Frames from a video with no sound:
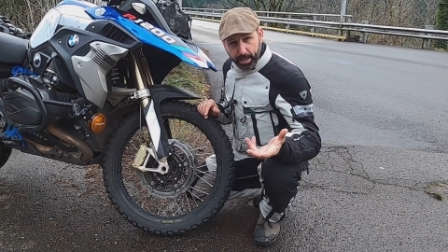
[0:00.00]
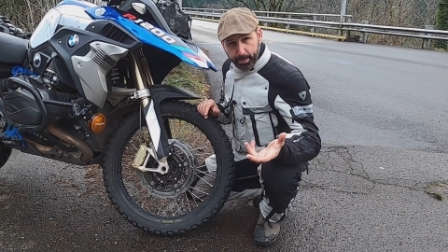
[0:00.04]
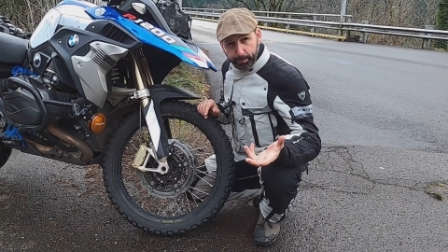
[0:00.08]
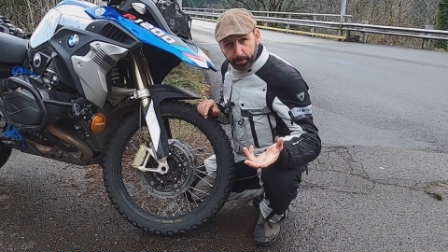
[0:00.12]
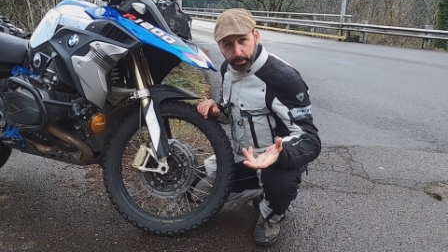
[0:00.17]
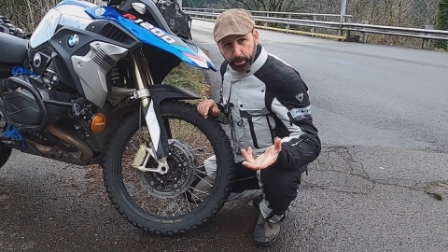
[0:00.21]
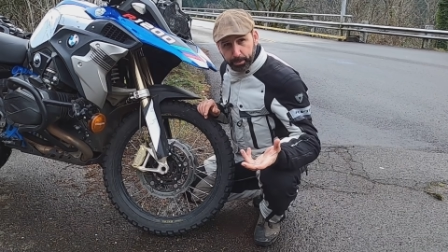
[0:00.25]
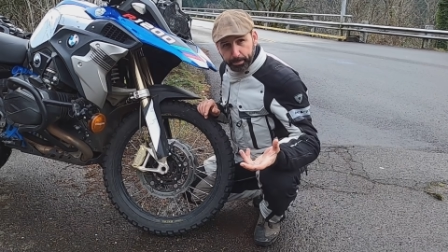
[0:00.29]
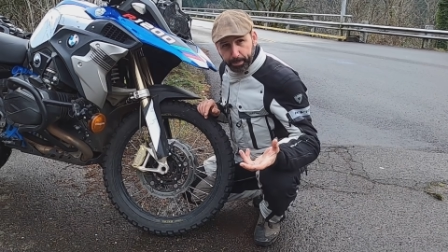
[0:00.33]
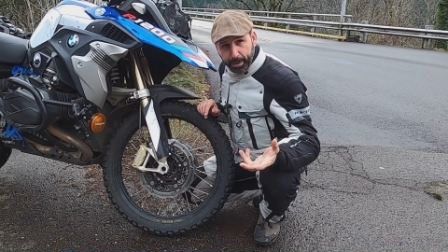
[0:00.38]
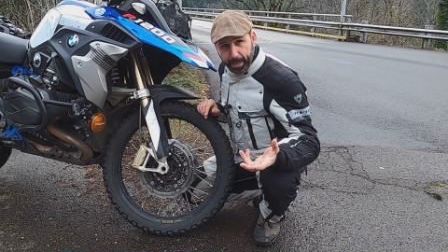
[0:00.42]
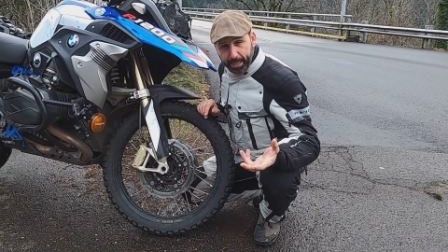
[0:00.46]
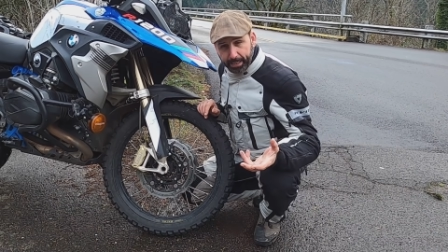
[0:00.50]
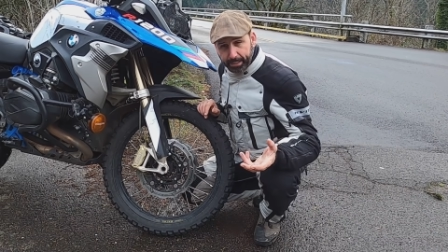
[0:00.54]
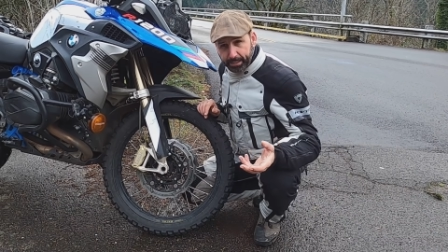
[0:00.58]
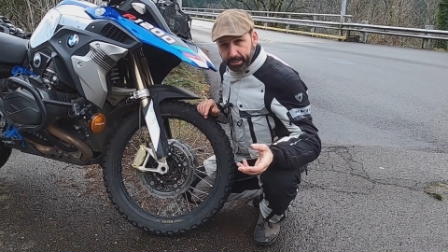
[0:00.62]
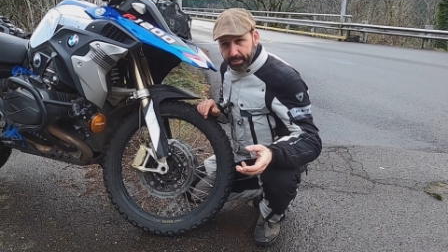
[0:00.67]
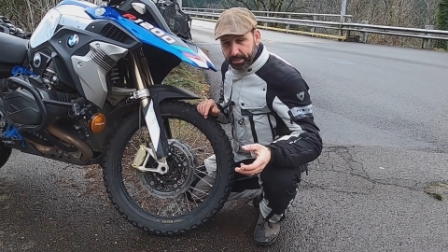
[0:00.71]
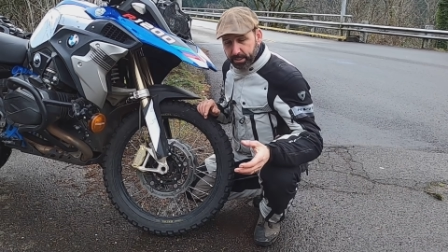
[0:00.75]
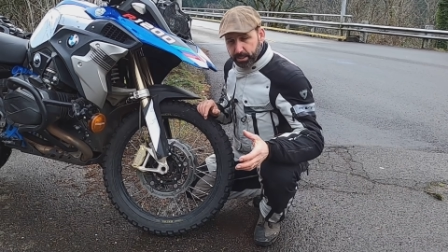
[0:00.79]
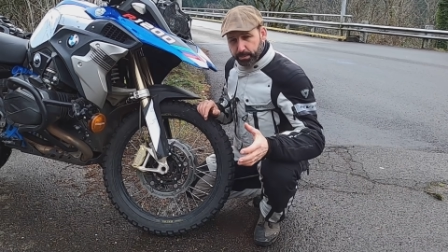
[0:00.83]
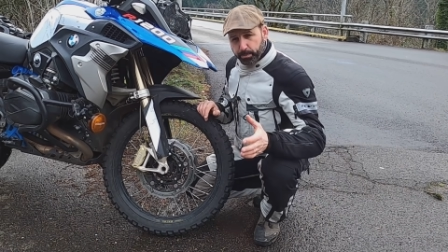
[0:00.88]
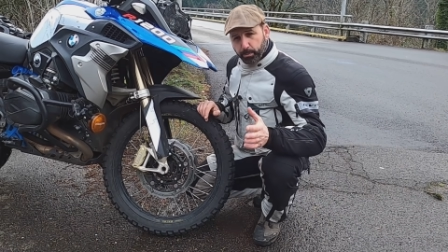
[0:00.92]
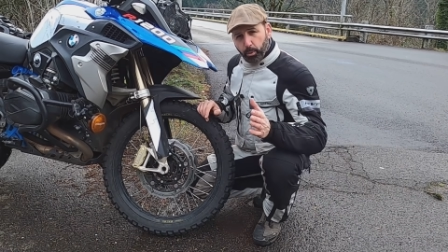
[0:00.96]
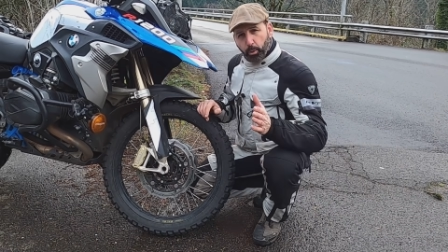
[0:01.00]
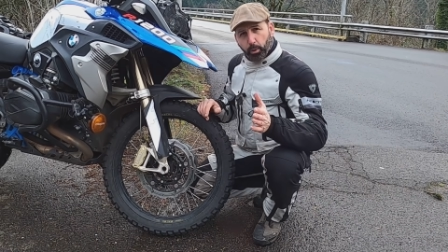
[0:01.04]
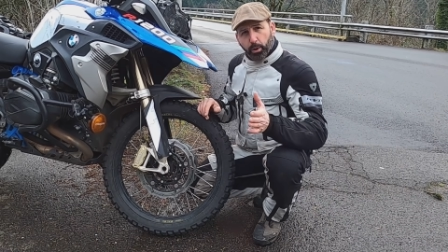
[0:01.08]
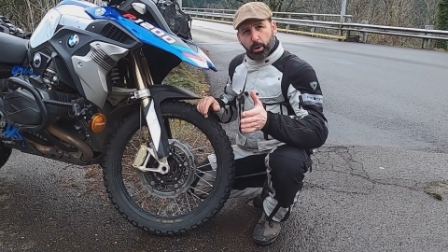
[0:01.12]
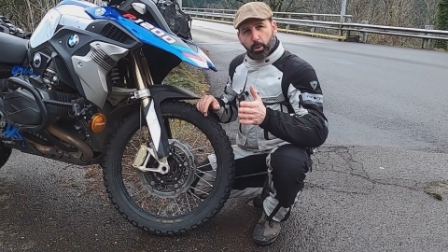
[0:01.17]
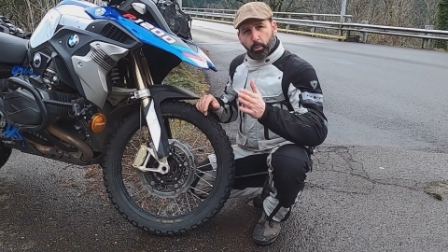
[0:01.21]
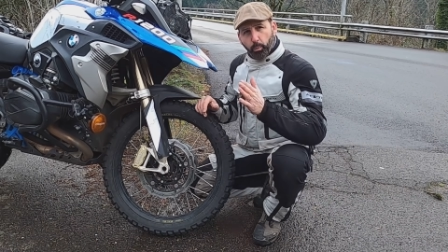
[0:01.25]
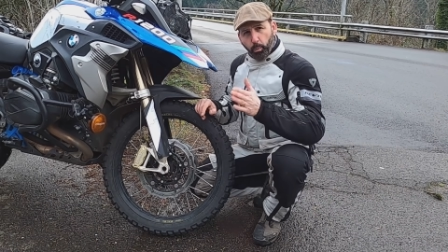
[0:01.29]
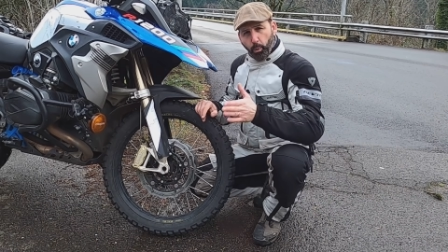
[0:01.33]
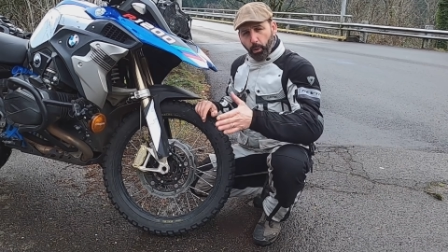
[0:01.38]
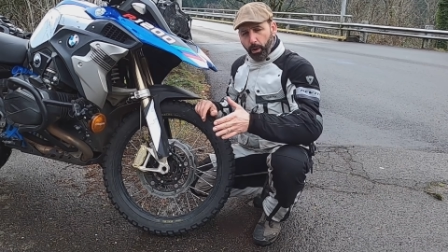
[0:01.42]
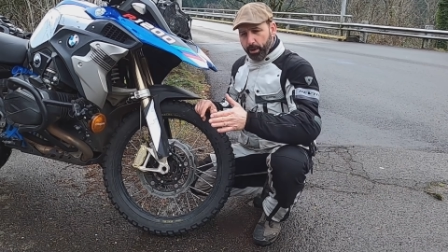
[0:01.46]
stable the bike is. The
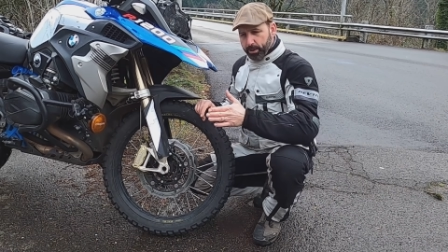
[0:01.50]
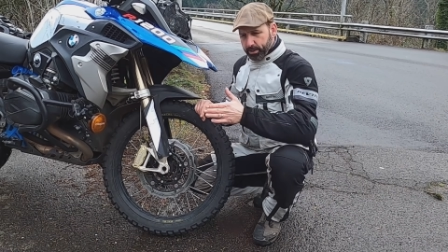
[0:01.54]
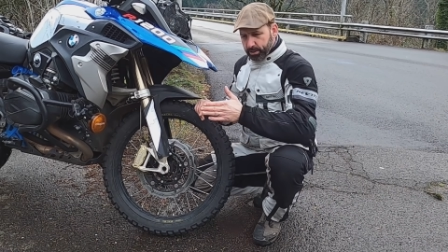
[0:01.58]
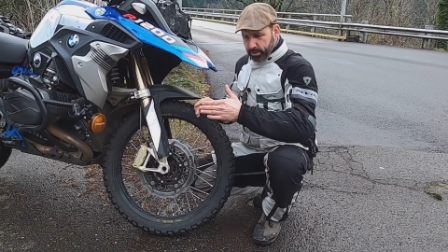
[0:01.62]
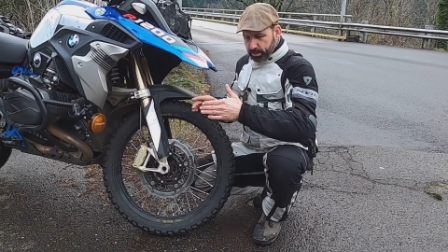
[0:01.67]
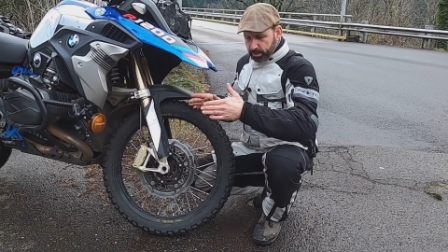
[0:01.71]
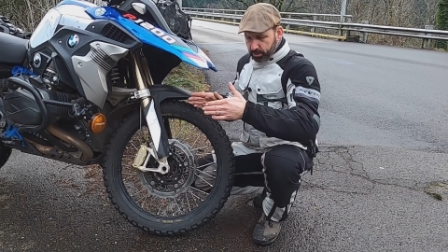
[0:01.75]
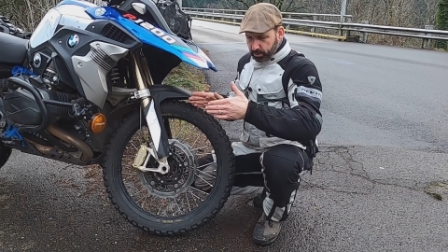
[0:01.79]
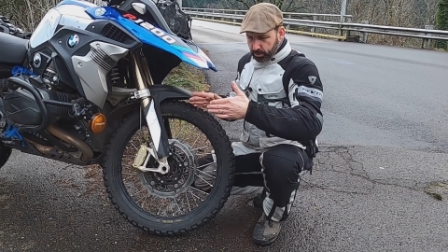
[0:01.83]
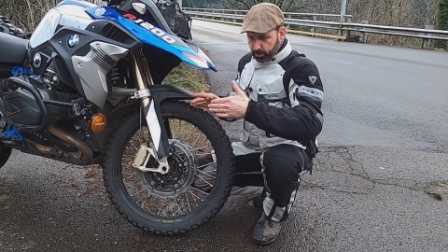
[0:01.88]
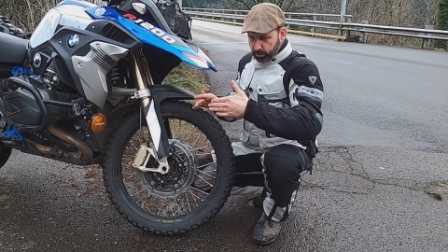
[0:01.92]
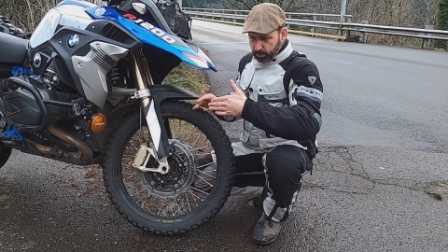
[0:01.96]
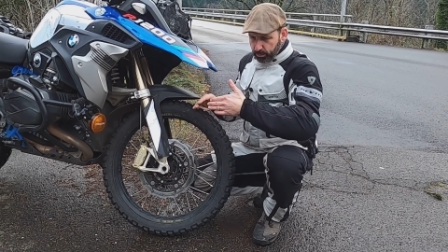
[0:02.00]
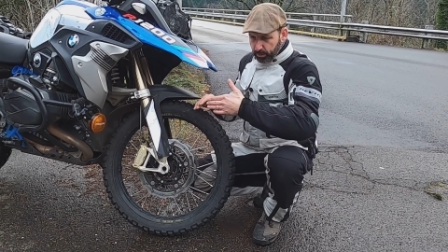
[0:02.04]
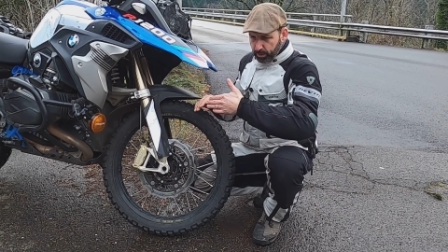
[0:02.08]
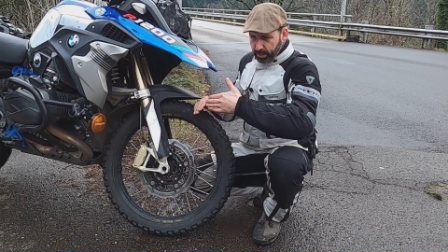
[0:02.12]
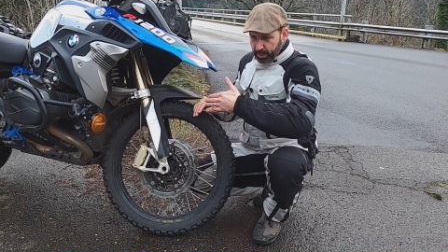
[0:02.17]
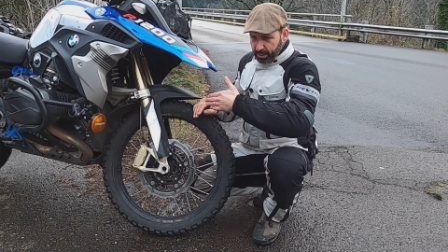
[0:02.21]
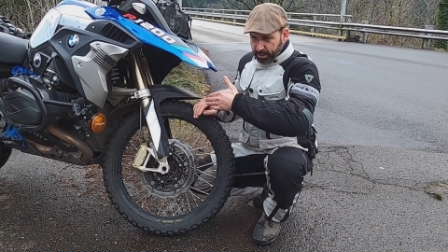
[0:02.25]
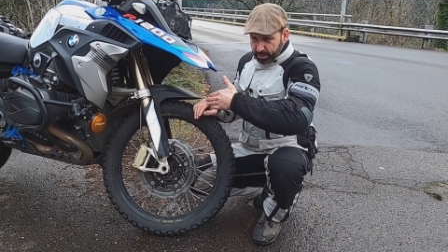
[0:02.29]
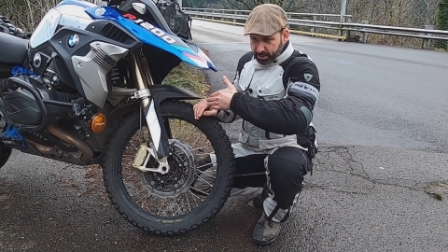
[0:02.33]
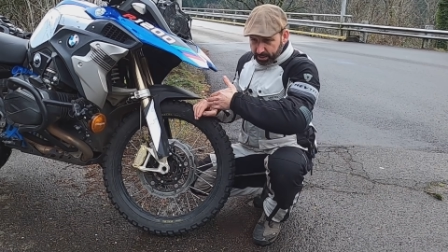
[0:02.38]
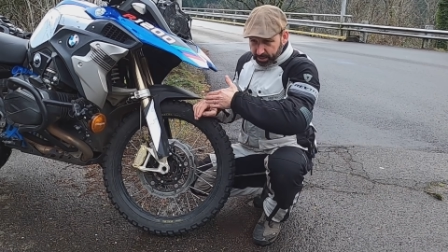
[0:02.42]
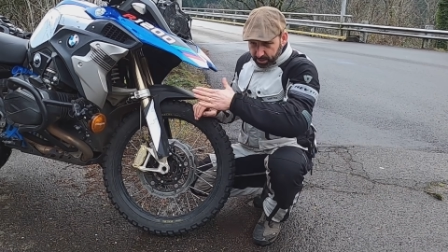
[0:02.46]
more it wants to